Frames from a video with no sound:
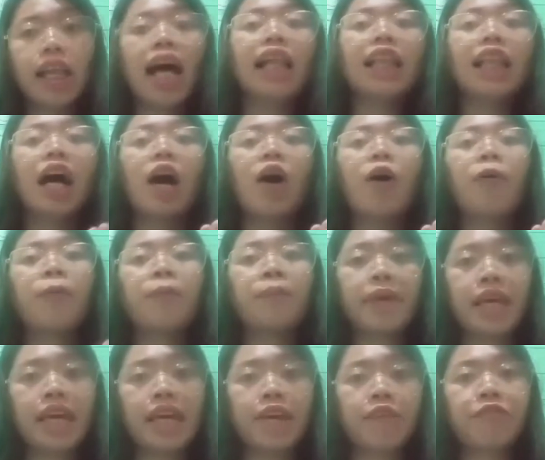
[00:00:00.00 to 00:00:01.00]
allow
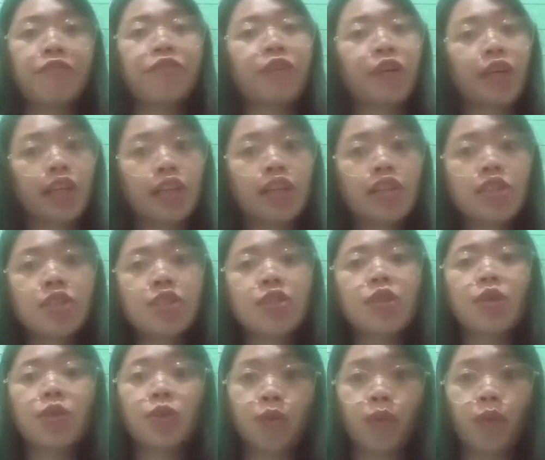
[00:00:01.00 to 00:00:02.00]
me first
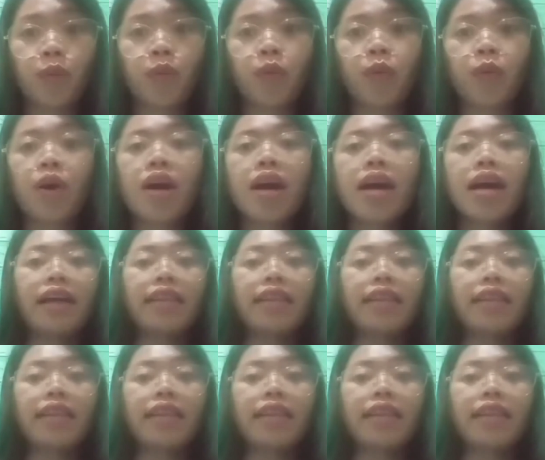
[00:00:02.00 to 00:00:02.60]
to